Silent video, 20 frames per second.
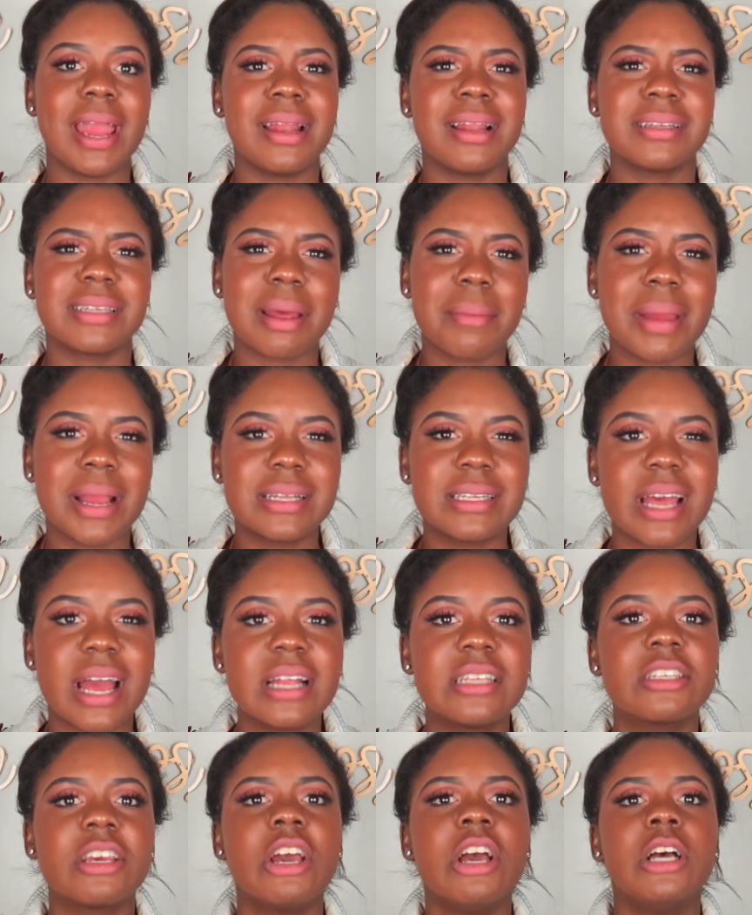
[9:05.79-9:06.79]
Does that make
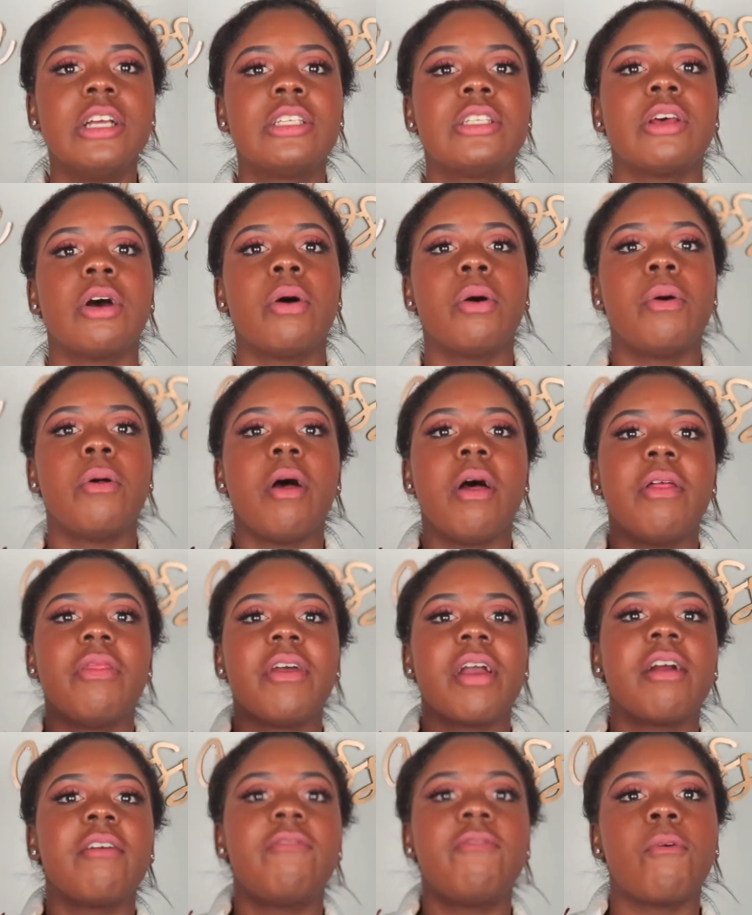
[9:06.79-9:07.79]
sense? So
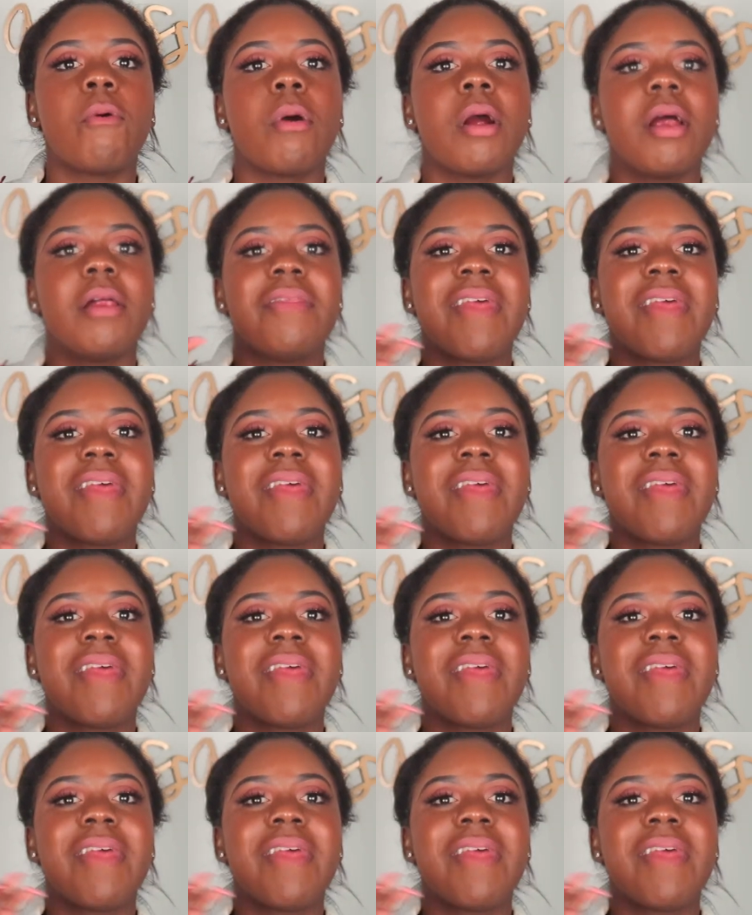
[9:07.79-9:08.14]
therefore,